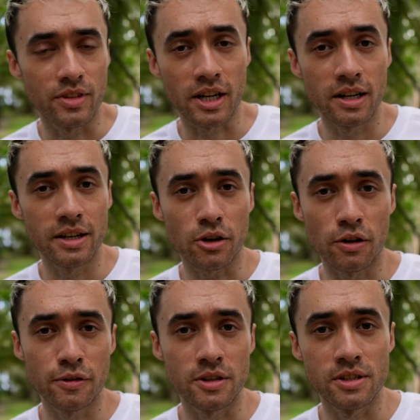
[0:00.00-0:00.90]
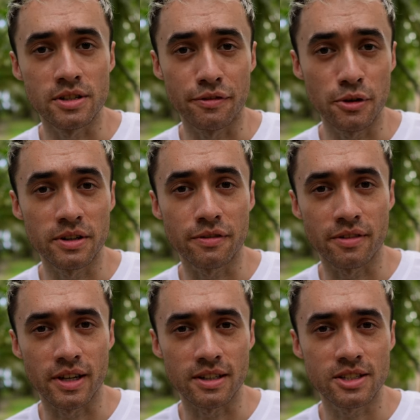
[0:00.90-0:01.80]
The clinic offers a few
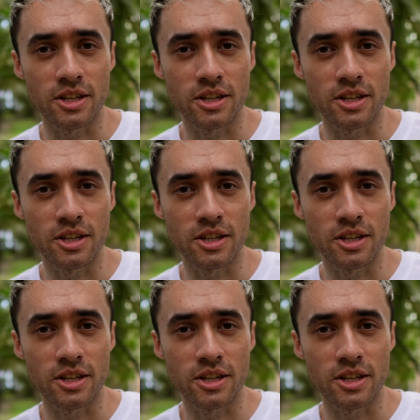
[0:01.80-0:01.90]
different things.